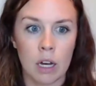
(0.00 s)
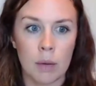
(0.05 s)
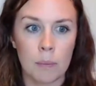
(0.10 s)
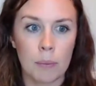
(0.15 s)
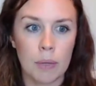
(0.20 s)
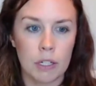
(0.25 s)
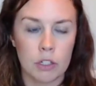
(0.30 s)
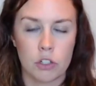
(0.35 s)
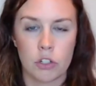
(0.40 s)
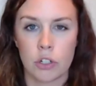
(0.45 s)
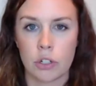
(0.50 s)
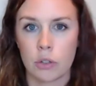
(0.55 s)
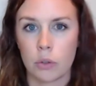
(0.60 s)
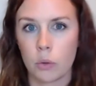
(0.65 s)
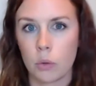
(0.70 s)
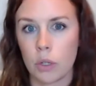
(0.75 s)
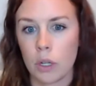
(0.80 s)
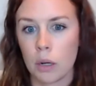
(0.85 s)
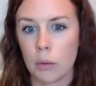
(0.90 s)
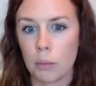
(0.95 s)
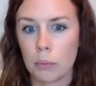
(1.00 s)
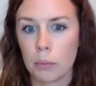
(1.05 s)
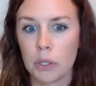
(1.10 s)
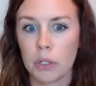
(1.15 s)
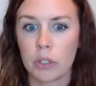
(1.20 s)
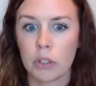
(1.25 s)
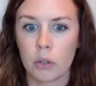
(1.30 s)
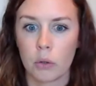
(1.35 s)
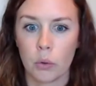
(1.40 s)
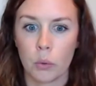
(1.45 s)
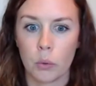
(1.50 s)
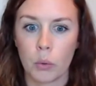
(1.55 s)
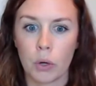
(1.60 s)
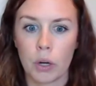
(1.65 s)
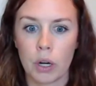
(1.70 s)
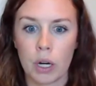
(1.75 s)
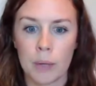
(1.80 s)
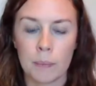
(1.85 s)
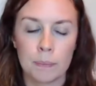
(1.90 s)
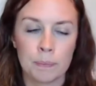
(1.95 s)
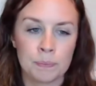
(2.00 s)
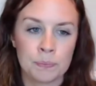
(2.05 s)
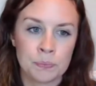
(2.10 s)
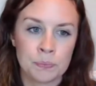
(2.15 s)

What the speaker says: a picture or a book or